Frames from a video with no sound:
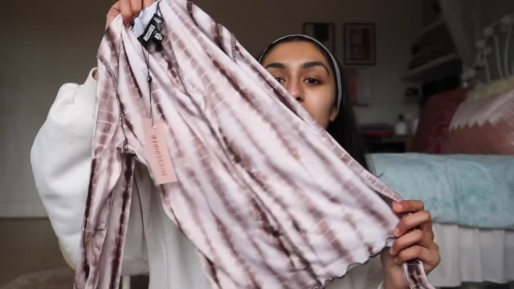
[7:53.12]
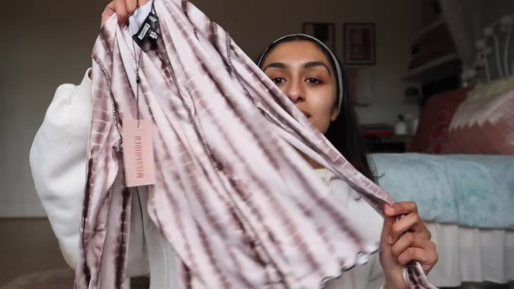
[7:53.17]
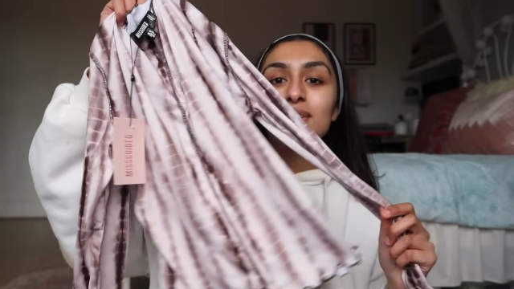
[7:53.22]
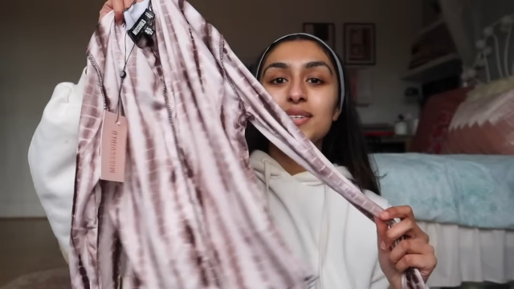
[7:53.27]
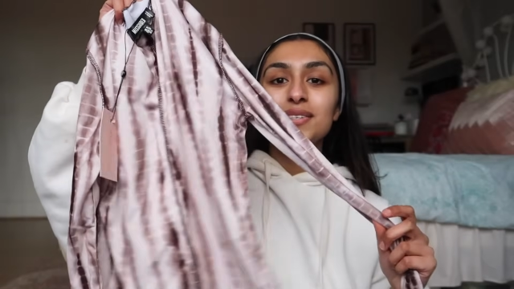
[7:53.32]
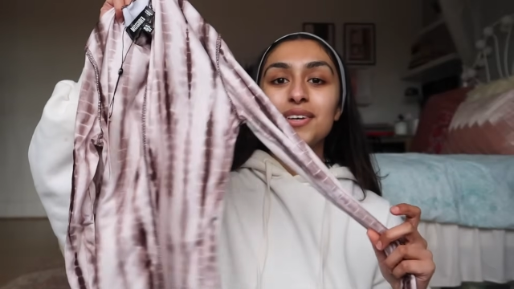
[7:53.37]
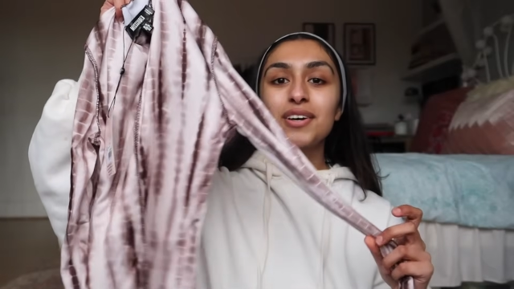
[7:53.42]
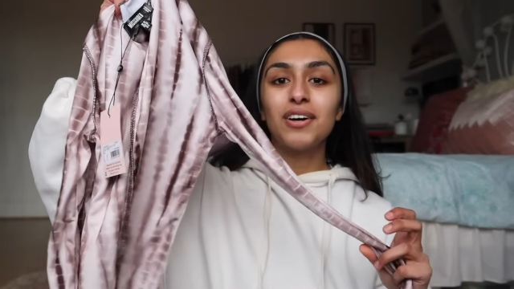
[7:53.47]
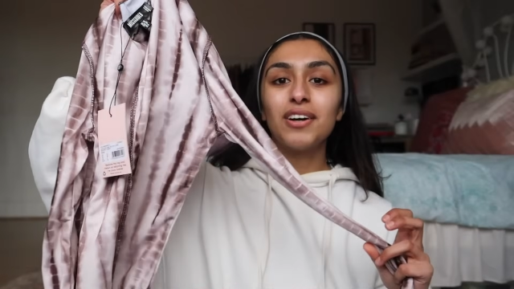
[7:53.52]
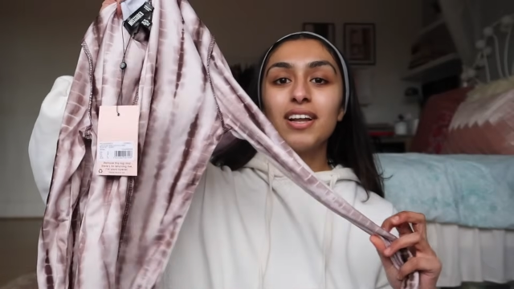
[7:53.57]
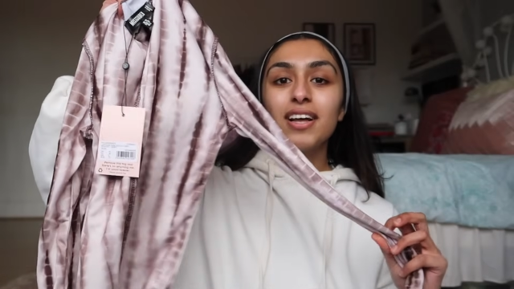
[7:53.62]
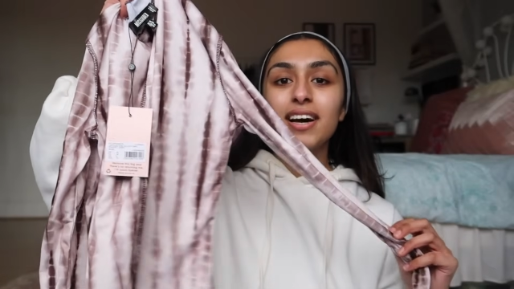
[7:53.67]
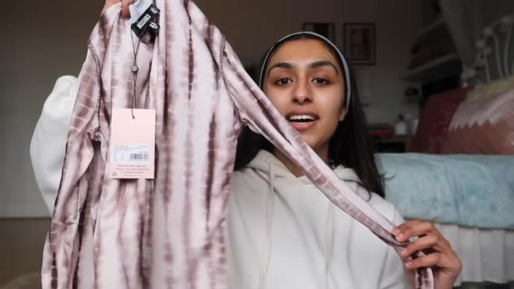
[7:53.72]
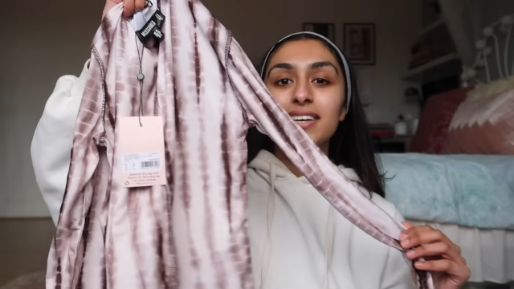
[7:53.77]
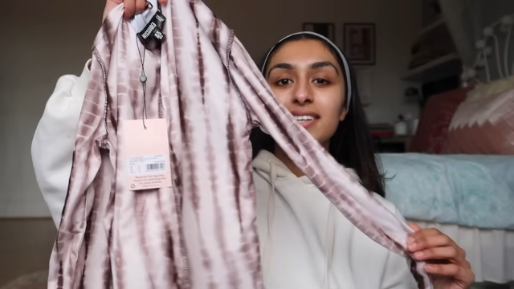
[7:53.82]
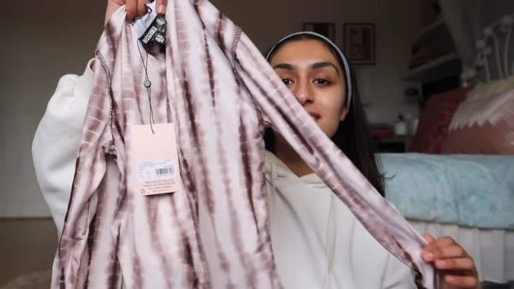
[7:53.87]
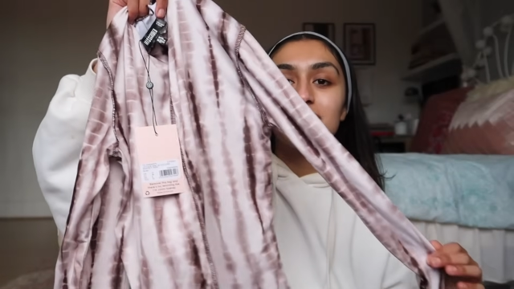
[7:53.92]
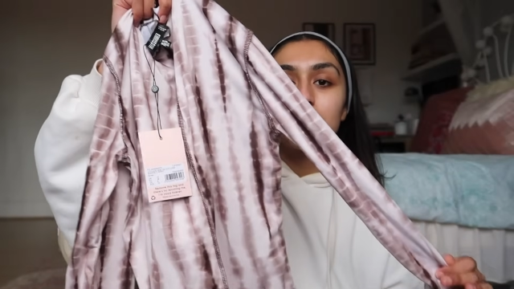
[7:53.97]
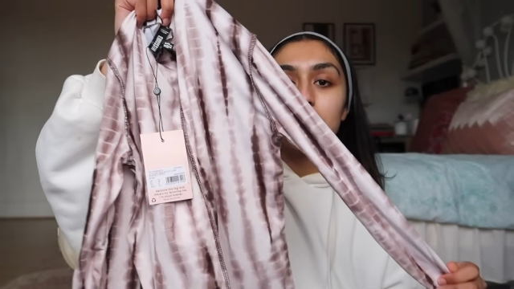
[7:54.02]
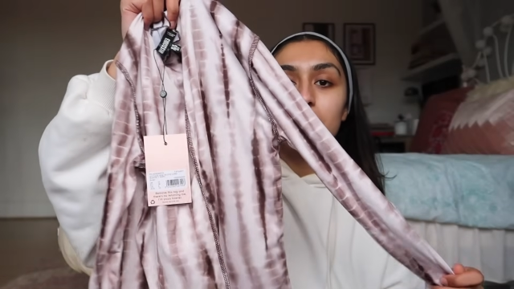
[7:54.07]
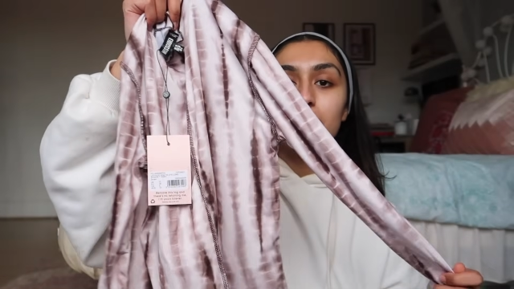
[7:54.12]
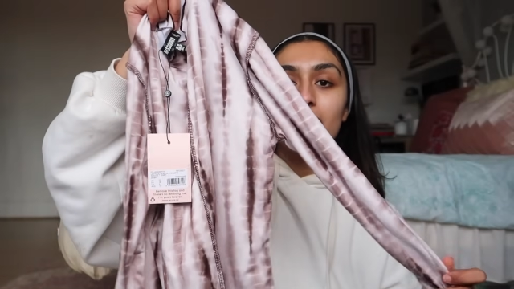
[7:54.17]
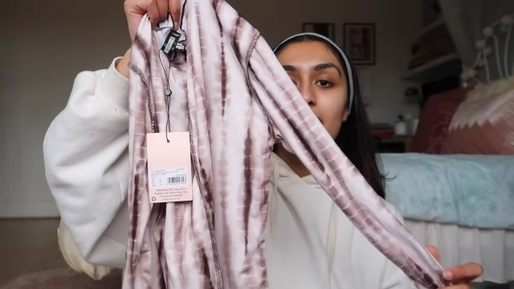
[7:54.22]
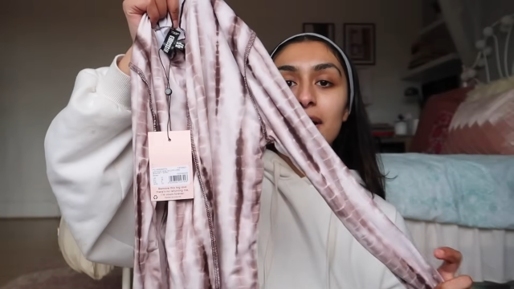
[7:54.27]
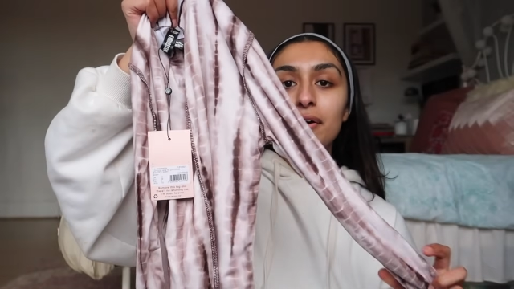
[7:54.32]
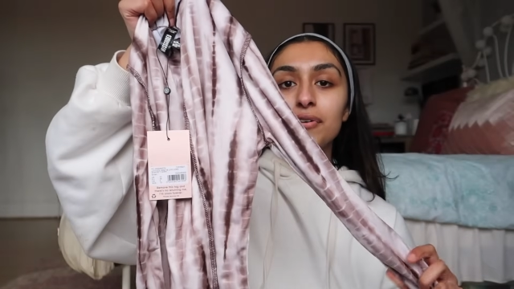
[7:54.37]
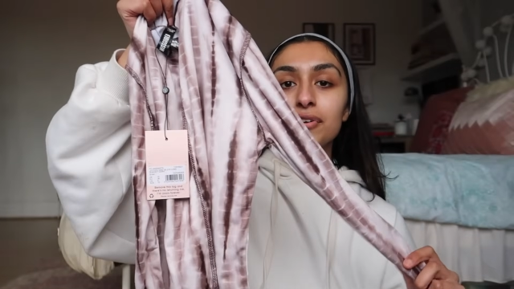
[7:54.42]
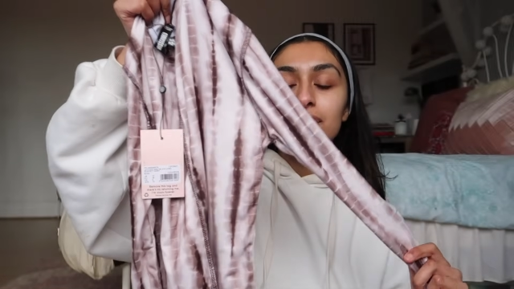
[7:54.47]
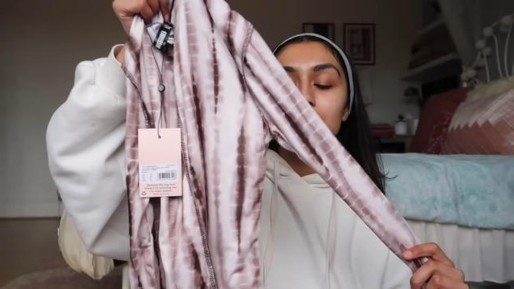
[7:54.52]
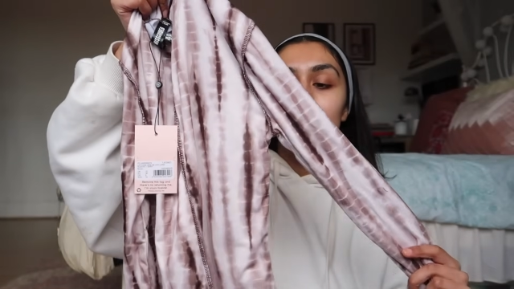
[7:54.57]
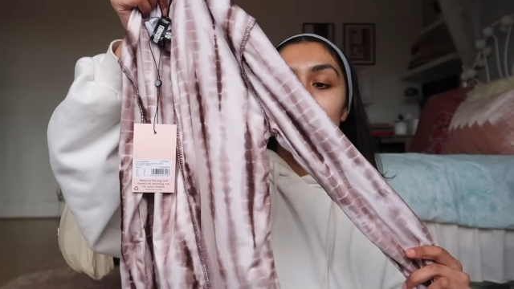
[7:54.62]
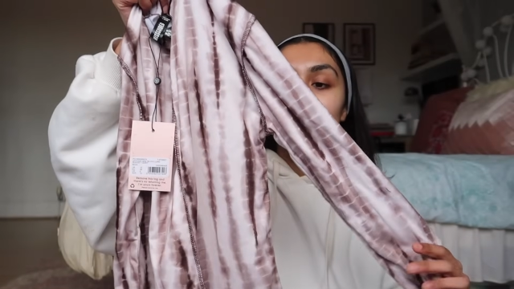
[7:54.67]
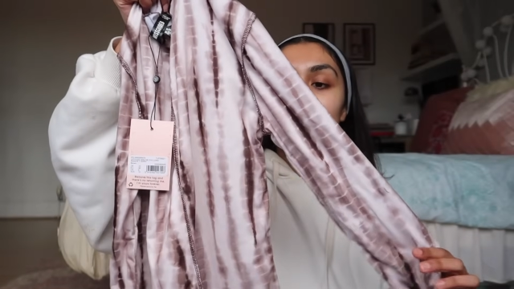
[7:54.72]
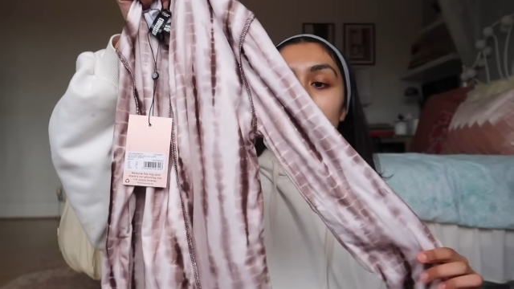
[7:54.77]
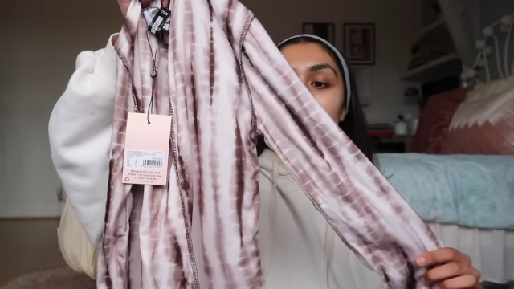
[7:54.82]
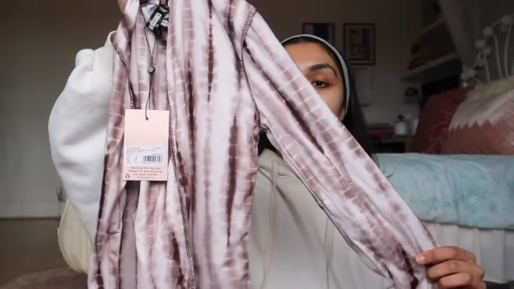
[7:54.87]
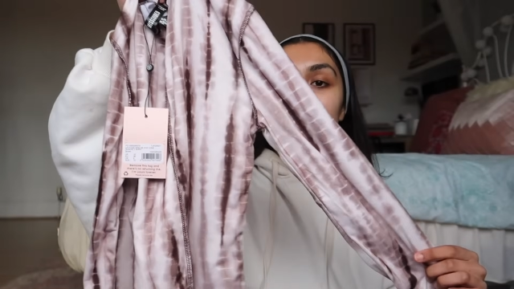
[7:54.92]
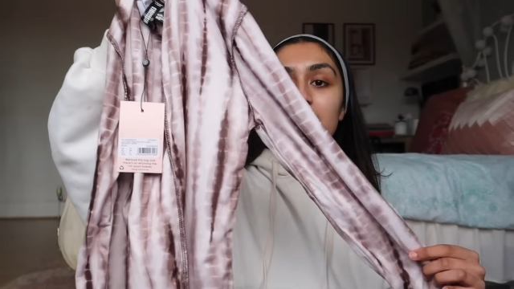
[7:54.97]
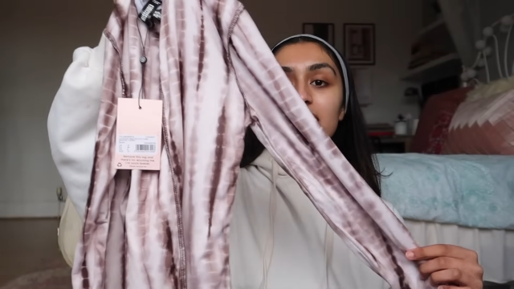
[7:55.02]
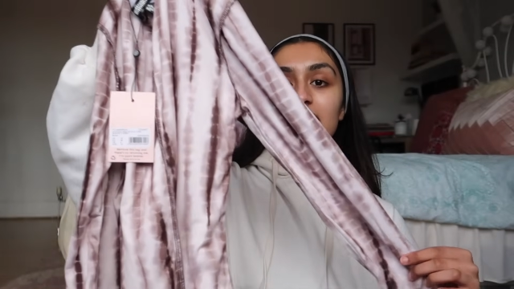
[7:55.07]
this color. It's a brown
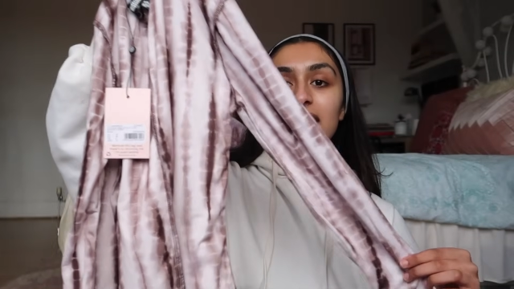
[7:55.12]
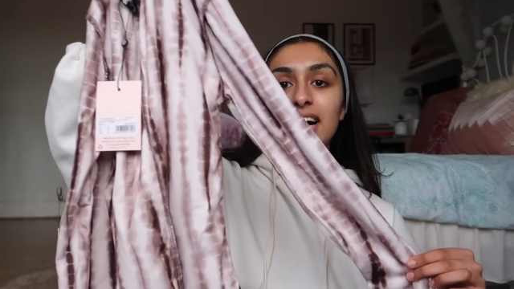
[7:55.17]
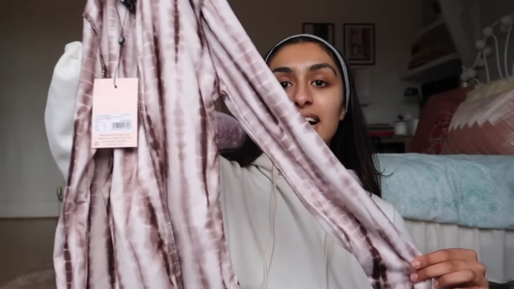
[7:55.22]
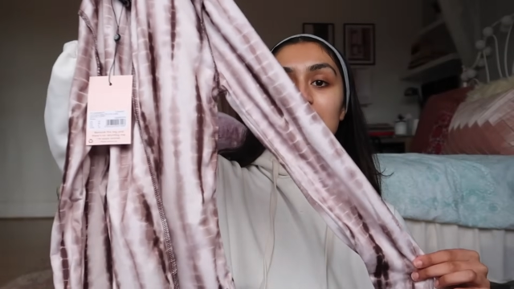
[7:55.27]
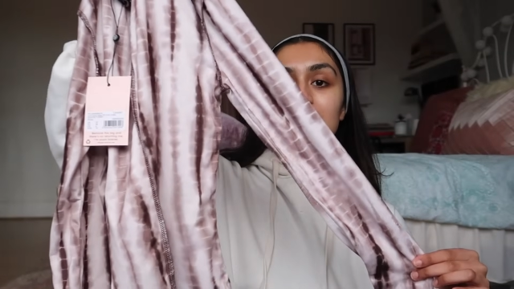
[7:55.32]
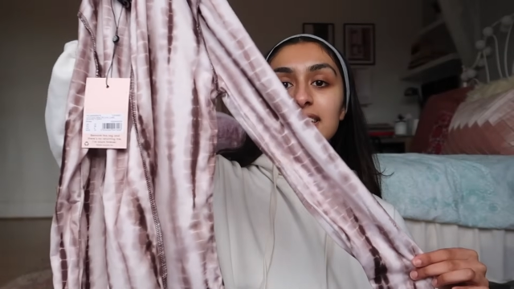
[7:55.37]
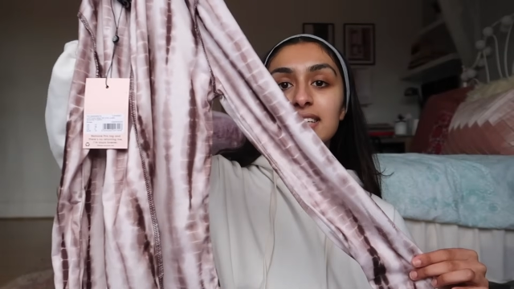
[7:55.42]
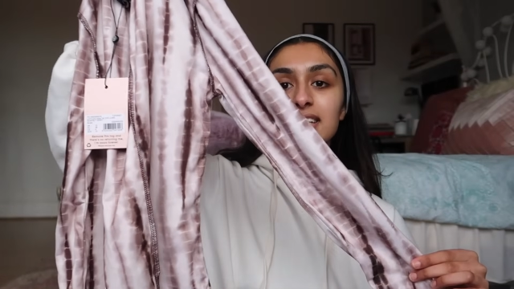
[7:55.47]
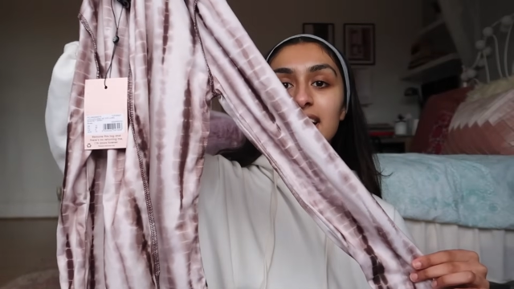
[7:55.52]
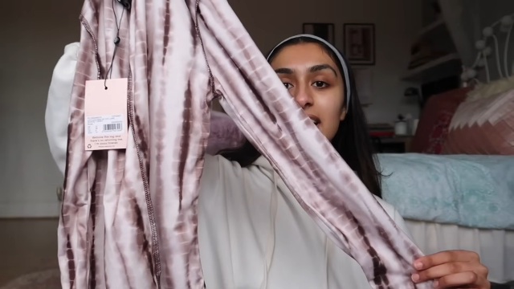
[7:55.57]
color and